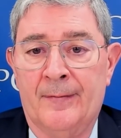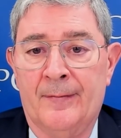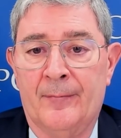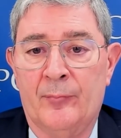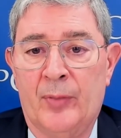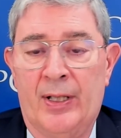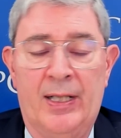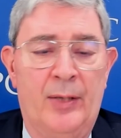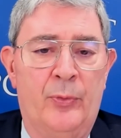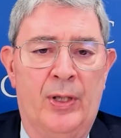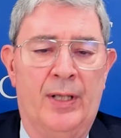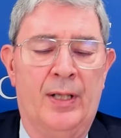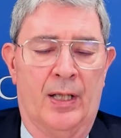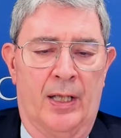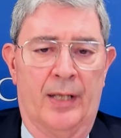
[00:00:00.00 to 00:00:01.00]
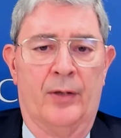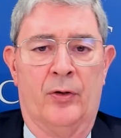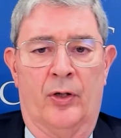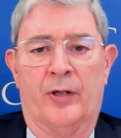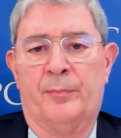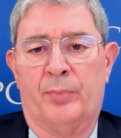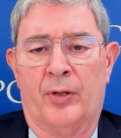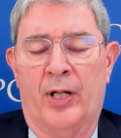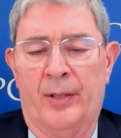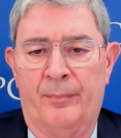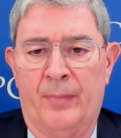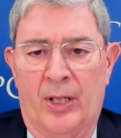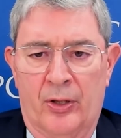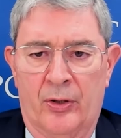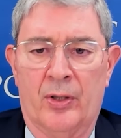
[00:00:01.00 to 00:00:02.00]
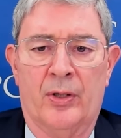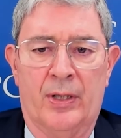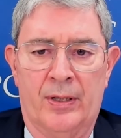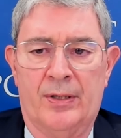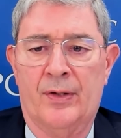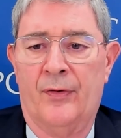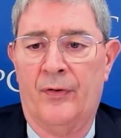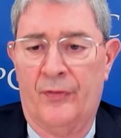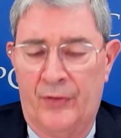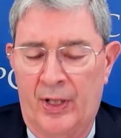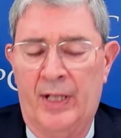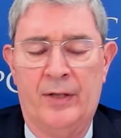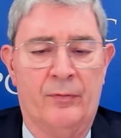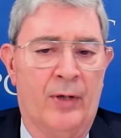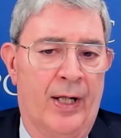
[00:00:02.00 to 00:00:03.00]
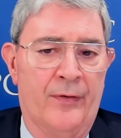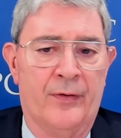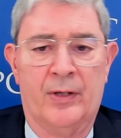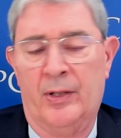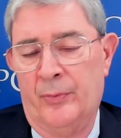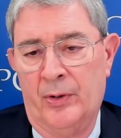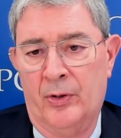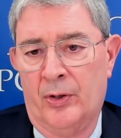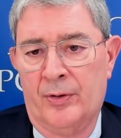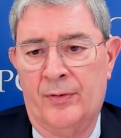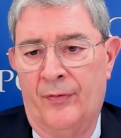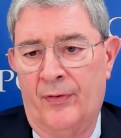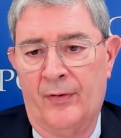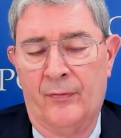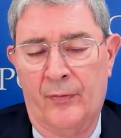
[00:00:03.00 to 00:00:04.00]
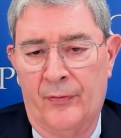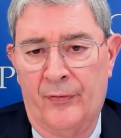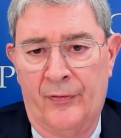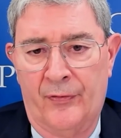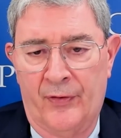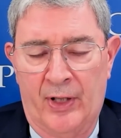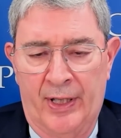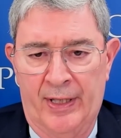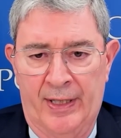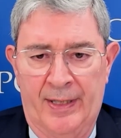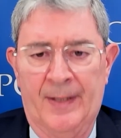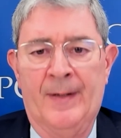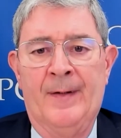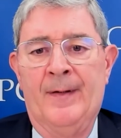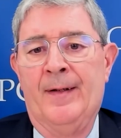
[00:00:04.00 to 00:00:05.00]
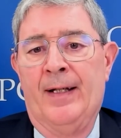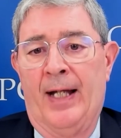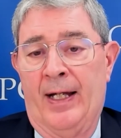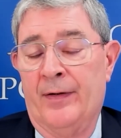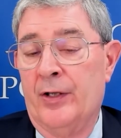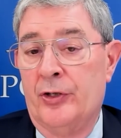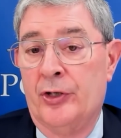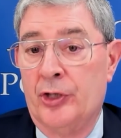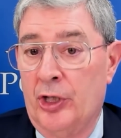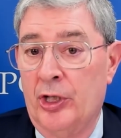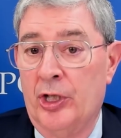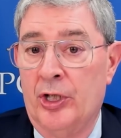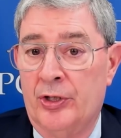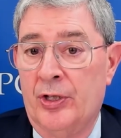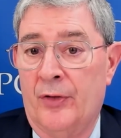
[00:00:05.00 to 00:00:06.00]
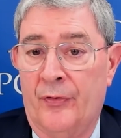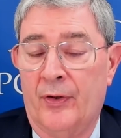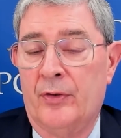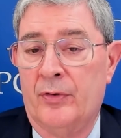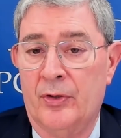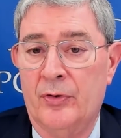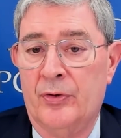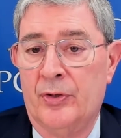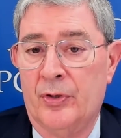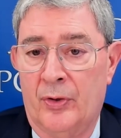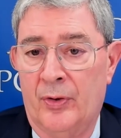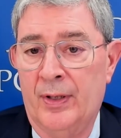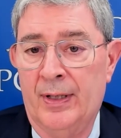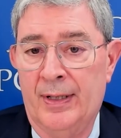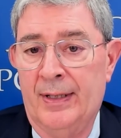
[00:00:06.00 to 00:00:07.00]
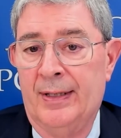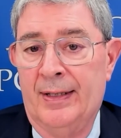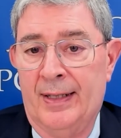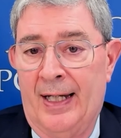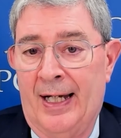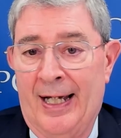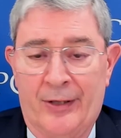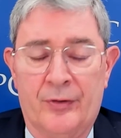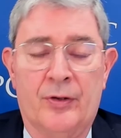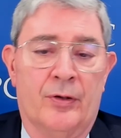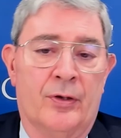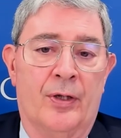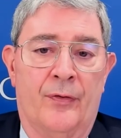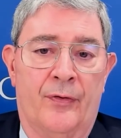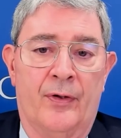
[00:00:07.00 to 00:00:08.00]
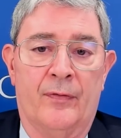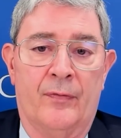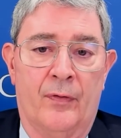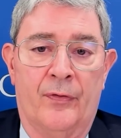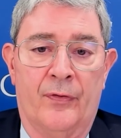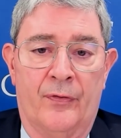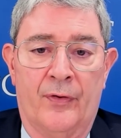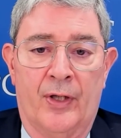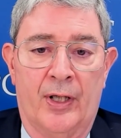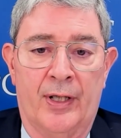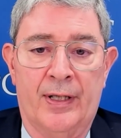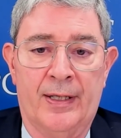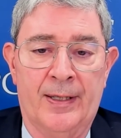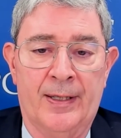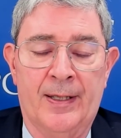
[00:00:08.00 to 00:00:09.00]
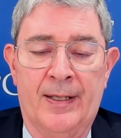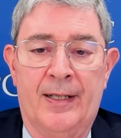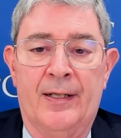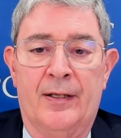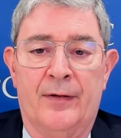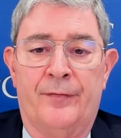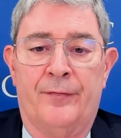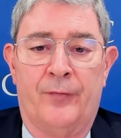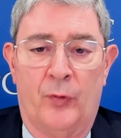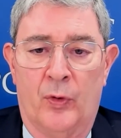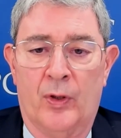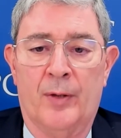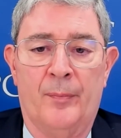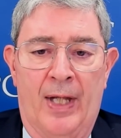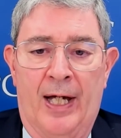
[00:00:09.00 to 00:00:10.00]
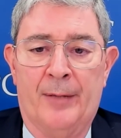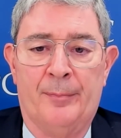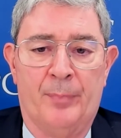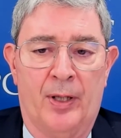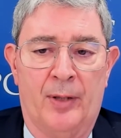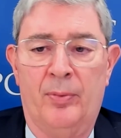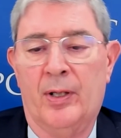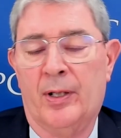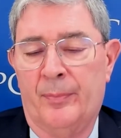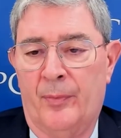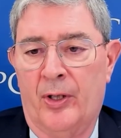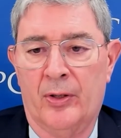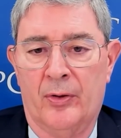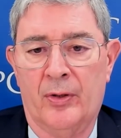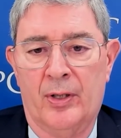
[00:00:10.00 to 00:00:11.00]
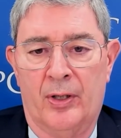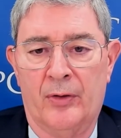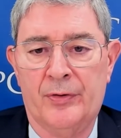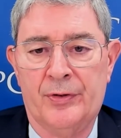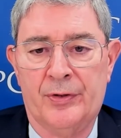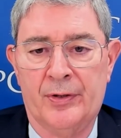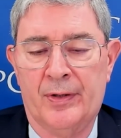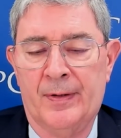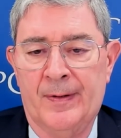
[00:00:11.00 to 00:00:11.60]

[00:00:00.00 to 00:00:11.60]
But he would not look primarily to the state. Rather, he would look to civil society and the church as a crucial actor in civil society to form that public moral culture